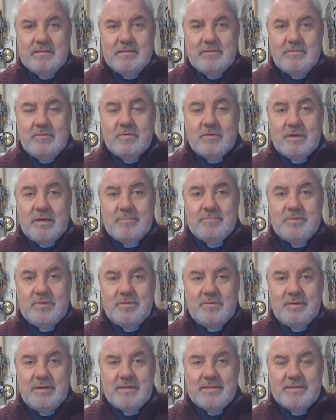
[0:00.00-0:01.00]
or oh, come
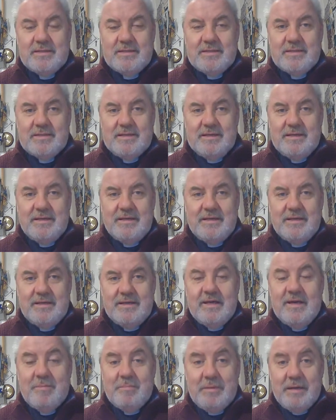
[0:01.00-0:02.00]
to us,
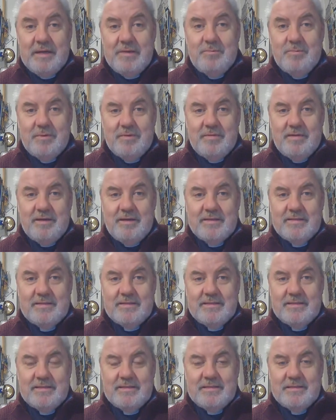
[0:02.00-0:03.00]
abide with
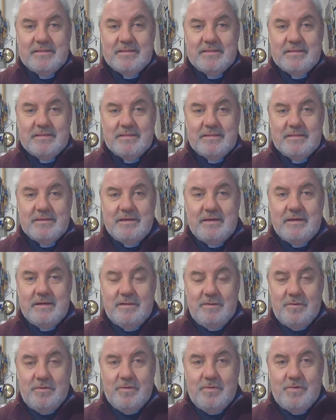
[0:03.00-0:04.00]
us, our
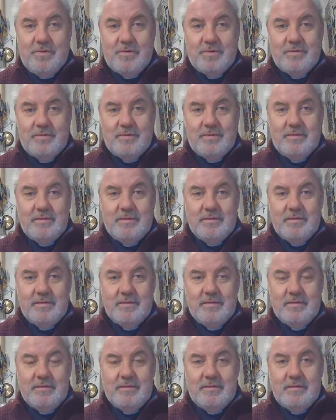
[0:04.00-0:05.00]
Lord
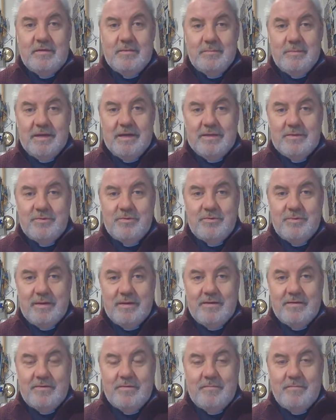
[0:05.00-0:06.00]

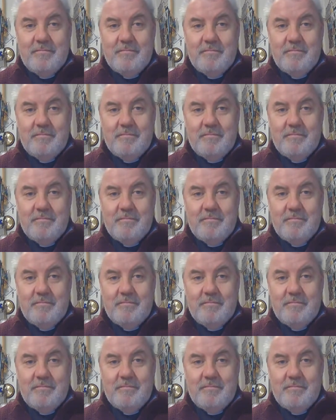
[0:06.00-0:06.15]
Emmanuel.